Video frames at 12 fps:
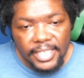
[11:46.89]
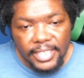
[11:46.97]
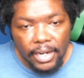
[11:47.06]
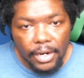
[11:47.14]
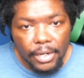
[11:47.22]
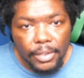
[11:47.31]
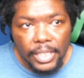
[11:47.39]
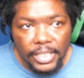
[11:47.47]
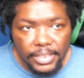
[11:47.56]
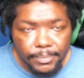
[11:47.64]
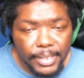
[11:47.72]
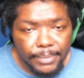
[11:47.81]
Her
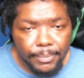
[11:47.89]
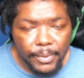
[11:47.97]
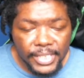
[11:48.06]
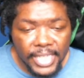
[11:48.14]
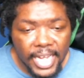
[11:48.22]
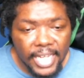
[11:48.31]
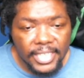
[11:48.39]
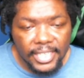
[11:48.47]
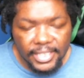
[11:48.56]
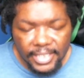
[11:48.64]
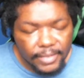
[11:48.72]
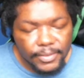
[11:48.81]
split personality, I
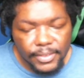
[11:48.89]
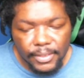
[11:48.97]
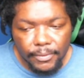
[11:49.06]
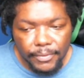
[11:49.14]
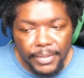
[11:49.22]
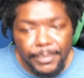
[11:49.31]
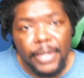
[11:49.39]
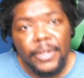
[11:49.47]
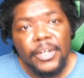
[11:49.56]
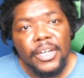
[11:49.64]
think it was like a female,